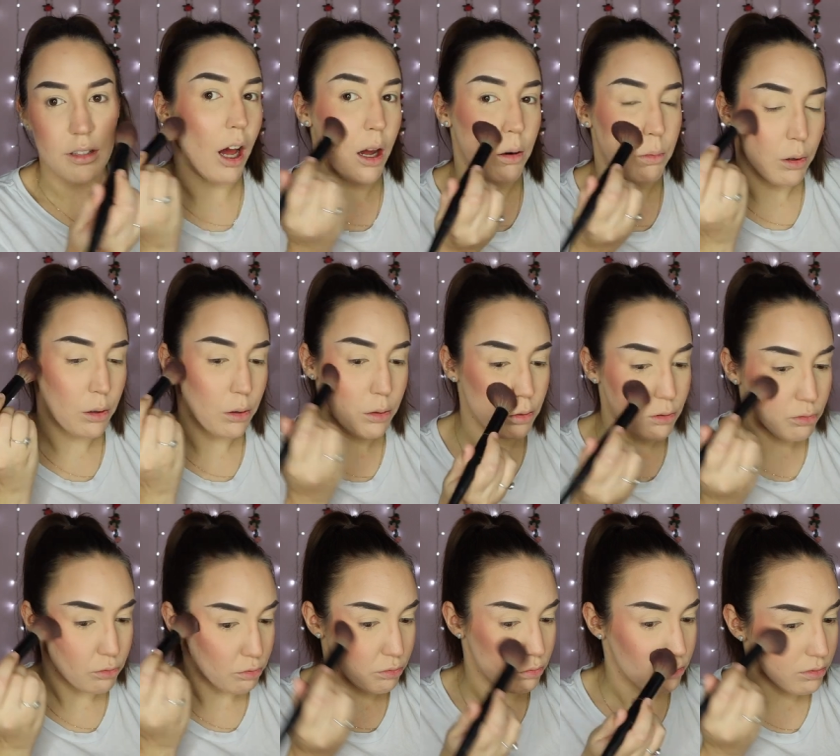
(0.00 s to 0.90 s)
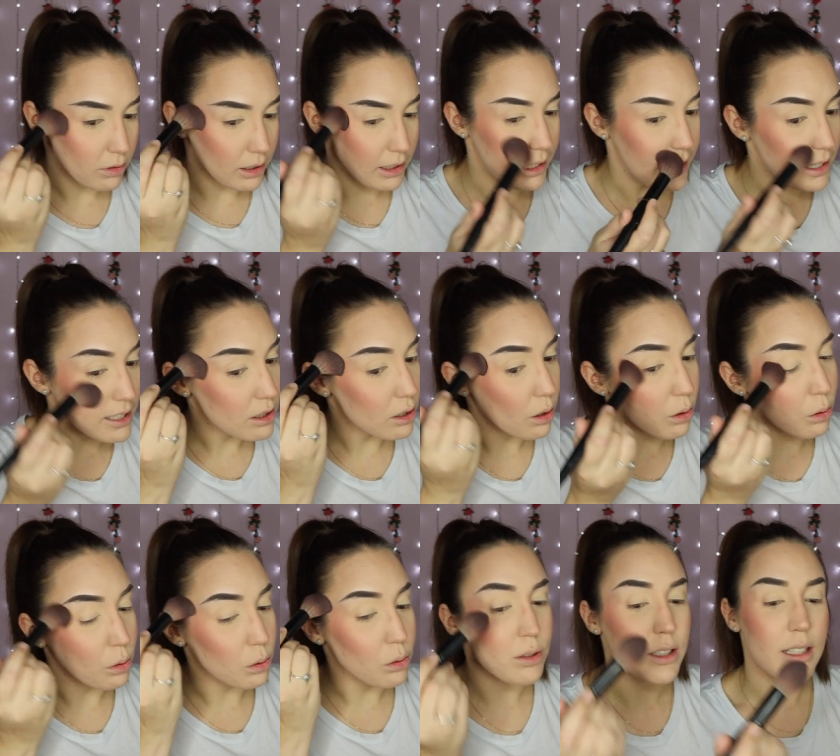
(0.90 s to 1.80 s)
I will list
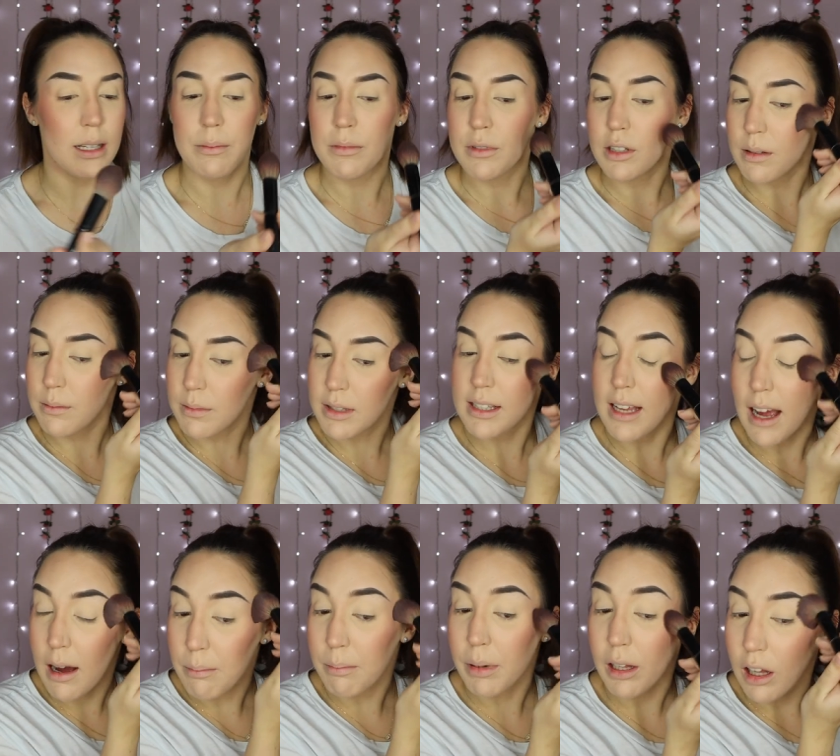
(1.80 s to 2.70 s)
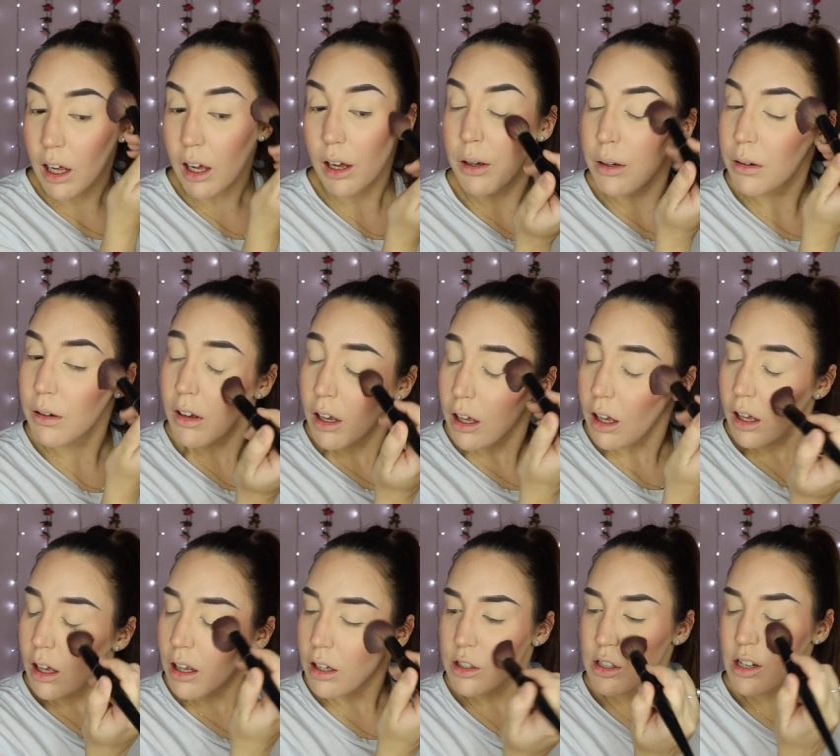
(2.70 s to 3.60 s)
all symptoms down below
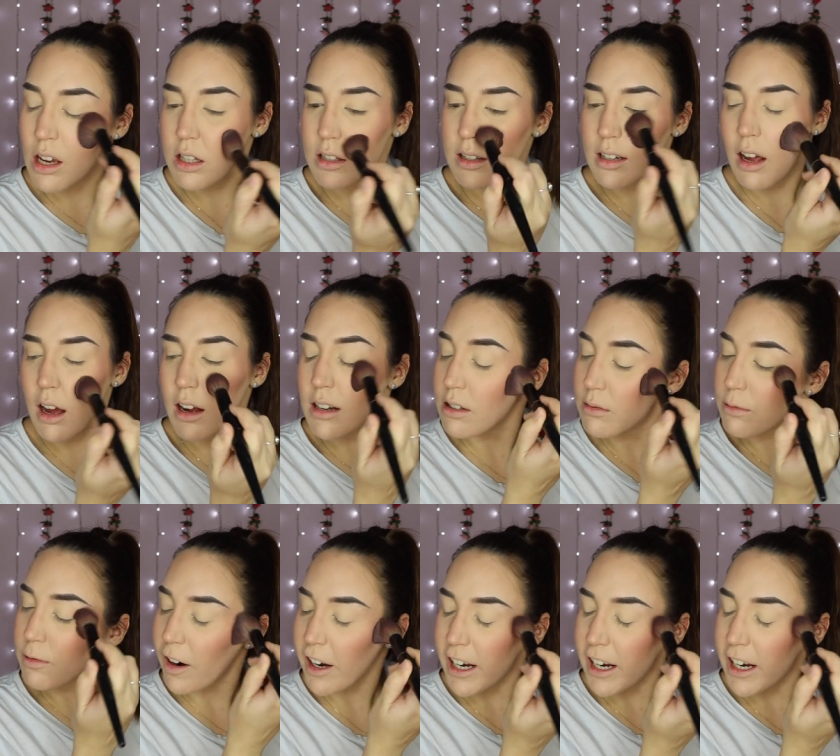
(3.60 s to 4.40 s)
just to kind of